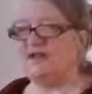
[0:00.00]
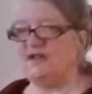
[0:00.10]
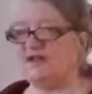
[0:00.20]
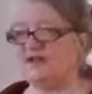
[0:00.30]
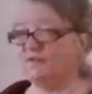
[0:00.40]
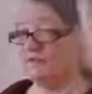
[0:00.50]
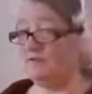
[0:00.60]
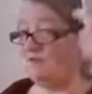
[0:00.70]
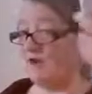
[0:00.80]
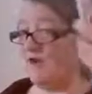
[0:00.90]
And if
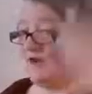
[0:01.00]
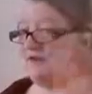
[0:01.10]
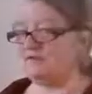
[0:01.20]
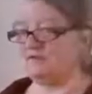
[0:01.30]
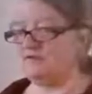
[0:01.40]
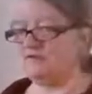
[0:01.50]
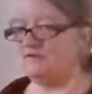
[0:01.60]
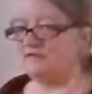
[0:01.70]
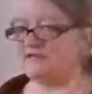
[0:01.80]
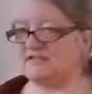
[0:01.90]
you want, you can
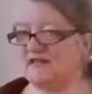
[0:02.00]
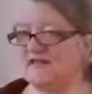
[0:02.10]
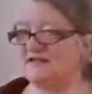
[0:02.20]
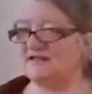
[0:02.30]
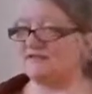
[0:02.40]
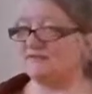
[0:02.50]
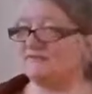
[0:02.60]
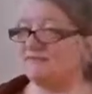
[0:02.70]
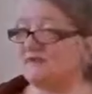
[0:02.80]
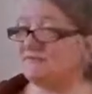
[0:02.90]
use that to
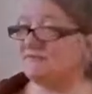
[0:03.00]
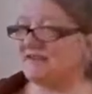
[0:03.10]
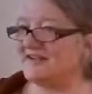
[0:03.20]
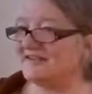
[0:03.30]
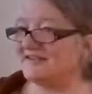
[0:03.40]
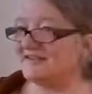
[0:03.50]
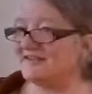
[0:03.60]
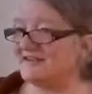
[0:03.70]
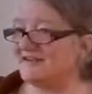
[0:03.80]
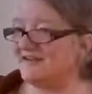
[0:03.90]
vibrate your
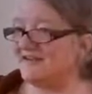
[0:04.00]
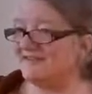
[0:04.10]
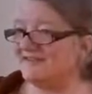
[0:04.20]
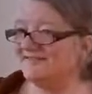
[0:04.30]
tail.